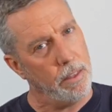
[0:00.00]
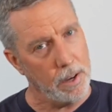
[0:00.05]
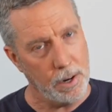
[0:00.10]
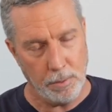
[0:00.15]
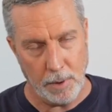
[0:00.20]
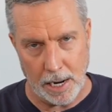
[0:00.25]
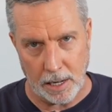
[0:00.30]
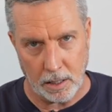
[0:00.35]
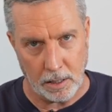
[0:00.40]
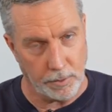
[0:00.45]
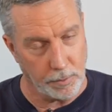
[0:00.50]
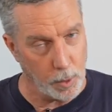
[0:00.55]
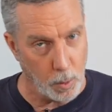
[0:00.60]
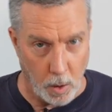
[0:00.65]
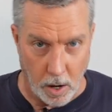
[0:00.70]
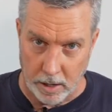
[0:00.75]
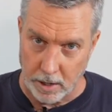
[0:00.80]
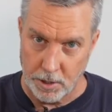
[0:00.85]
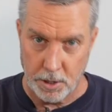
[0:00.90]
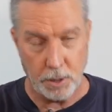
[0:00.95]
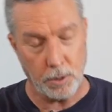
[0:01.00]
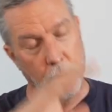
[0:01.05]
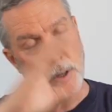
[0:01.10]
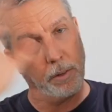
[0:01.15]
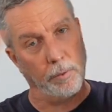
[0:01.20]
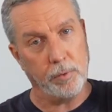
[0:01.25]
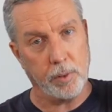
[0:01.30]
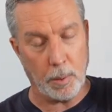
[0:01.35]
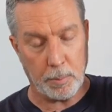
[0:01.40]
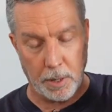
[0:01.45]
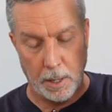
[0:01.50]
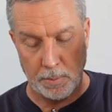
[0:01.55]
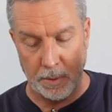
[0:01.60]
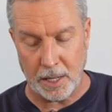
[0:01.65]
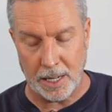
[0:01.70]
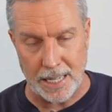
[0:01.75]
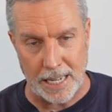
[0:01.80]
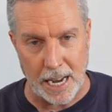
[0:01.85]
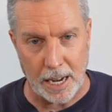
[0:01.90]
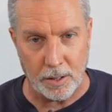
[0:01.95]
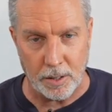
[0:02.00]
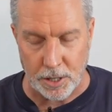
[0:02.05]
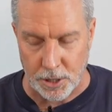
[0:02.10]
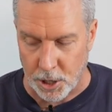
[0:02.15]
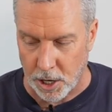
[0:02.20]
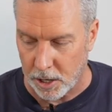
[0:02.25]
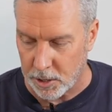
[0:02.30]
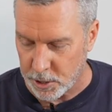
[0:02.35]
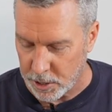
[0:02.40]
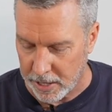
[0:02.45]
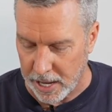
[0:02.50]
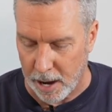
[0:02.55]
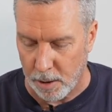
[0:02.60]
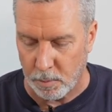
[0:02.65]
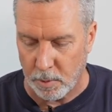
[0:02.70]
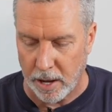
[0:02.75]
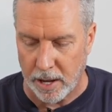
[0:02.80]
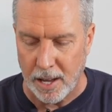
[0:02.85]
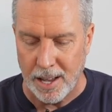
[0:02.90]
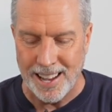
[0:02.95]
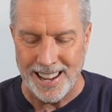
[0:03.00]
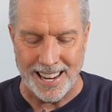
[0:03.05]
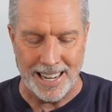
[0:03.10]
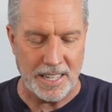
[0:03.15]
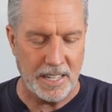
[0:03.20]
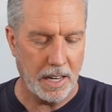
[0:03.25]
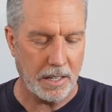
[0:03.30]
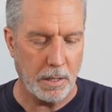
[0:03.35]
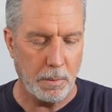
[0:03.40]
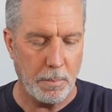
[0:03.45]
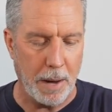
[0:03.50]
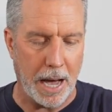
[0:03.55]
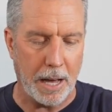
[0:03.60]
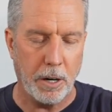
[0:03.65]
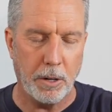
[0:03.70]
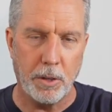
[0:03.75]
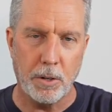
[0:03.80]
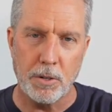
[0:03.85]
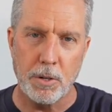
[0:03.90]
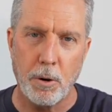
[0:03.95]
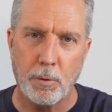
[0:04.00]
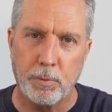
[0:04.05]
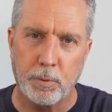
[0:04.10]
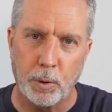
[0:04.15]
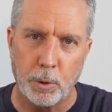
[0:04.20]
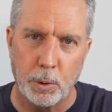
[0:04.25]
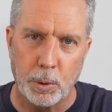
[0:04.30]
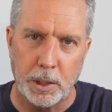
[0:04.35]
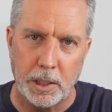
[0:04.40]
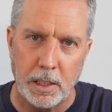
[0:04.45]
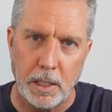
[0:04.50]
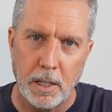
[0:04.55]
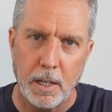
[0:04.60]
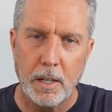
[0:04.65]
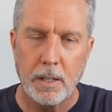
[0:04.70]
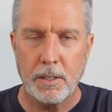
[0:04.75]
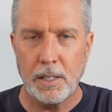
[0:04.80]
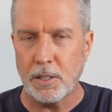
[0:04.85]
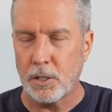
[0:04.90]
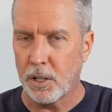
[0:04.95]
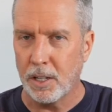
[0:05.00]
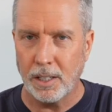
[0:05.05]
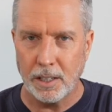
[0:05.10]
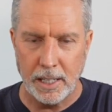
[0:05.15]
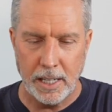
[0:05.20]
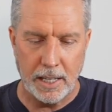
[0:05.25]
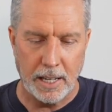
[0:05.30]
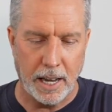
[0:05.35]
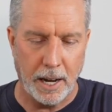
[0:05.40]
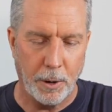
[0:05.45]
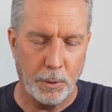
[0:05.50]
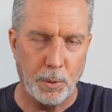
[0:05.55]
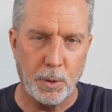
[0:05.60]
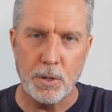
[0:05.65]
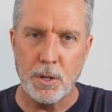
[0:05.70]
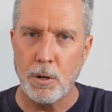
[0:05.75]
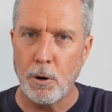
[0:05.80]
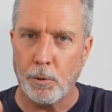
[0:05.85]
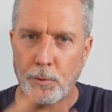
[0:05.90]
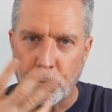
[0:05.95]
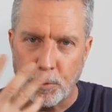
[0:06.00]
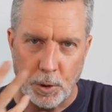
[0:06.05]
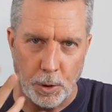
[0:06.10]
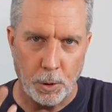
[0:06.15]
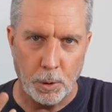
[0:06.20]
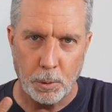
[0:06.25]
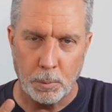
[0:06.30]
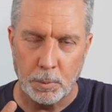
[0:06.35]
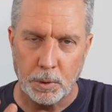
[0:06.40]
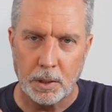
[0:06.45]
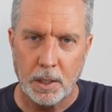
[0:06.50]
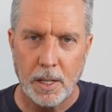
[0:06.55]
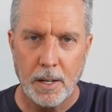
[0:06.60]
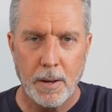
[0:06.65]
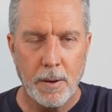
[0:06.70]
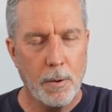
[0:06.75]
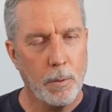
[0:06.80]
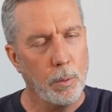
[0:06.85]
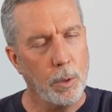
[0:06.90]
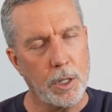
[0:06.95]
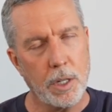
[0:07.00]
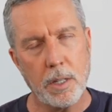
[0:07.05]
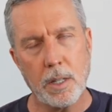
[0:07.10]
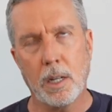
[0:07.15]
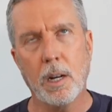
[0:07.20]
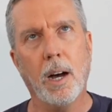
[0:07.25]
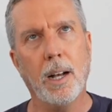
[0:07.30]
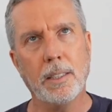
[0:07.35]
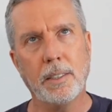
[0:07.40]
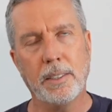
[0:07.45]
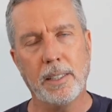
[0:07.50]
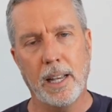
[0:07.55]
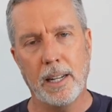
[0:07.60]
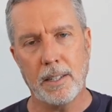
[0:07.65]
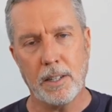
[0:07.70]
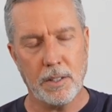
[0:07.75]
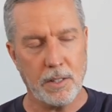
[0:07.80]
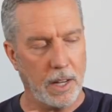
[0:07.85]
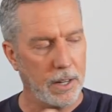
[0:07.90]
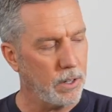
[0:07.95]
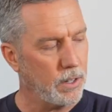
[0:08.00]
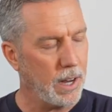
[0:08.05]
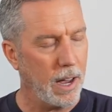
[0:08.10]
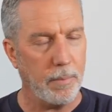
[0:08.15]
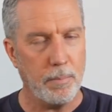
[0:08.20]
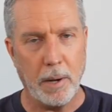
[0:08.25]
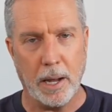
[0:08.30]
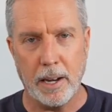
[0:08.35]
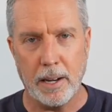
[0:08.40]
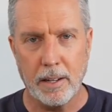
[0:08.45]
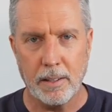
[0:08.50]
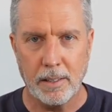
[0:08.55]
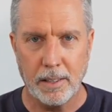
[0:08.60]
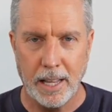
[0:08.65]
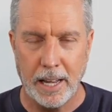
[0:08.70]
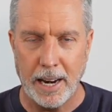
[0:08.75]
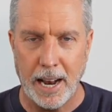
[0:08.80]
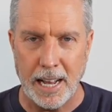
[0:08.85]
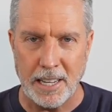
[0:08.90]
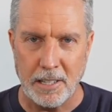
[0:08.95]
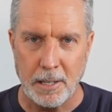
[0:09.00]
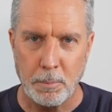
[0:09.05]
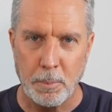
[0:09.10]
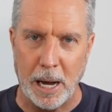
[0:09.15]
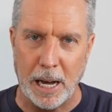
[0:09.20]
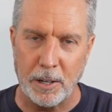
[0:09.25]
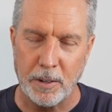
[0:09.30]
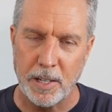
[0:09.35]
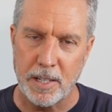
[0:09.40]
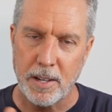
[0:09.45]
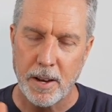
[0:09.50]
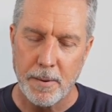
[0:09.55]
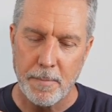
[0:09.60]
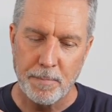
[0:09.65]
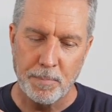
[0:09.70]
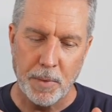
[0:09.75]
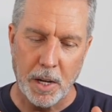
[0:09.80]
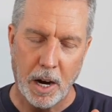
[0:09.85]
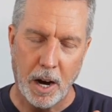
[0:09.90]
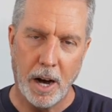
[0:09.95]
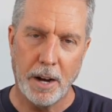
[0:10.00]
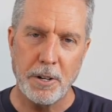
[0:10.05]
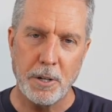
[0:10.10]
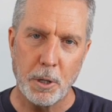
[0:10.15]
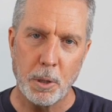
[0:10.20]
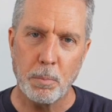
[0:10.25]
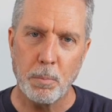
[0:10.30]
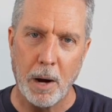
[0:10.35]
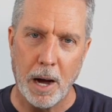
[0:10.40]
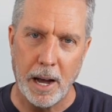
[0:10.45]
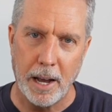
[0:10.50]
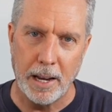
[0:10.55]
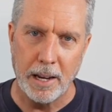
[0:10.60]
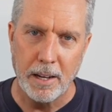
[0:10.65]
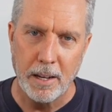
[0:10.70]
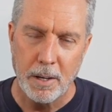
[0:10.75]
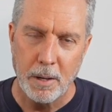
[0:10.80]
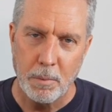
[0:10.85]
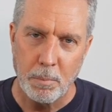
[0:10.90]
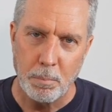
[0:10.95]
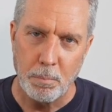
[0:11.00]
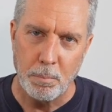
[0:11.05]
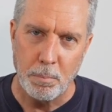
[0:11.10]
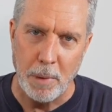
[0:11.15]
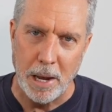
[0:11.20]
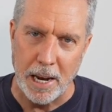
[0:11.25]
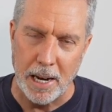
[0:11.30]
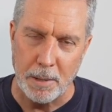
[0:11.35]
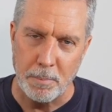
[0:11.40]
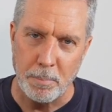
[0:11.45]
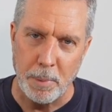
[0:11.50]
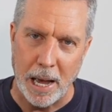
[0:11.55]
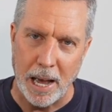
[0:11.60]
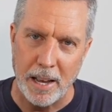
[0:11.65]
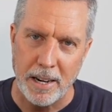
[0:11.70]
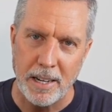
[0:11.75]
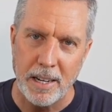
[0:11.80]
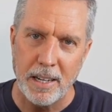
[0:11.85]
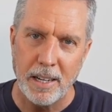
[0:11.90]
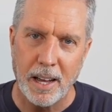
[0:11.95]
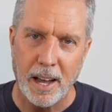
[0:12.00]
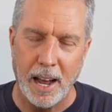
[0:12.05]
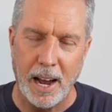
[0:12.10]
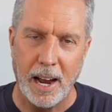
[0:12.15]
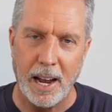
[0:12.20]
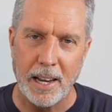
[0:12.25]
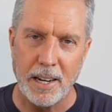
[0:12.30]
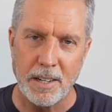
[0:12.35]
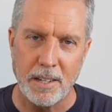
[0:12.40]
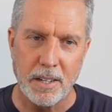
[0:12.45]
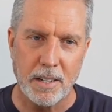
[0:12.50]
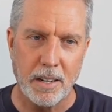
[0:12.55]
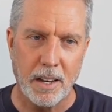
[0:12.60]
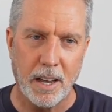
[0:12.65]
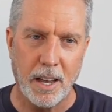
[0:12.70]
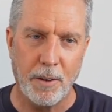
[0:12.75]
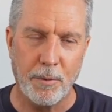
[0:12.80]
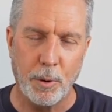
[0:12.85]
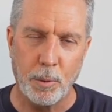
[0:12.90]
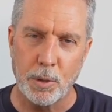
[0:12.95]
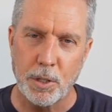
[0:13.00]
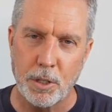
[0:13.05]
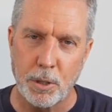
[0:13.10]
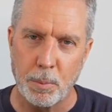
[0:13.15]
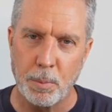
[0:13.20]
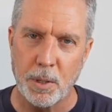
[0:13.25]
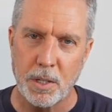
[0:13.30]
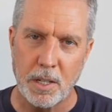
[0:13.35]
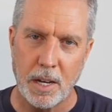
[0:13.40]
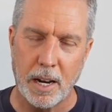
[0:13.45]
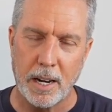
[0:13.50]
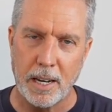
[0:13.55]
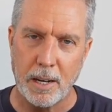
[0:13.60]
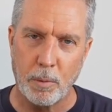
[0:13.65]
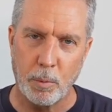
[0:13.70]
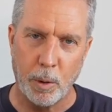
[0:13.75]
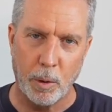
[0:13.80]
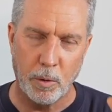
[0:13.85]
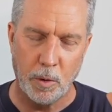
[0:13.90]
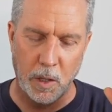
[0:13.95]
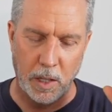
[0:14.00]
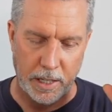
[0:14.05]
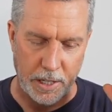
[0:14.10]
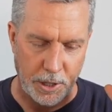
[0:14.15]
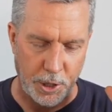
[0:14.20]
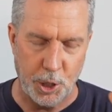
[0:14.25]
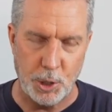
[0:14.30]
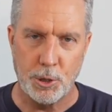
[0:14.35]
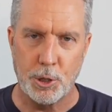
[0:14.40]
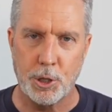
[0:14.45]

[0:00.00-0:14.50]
Theoretically, if you wanted to, you could flip it upside down and charge it that way. It doesn't matter. There's no fluid that's going to leak out. There's no fumes, which is a godsend because I used to have my lead acid batteries under my main bed, and if it was super sunny and we were really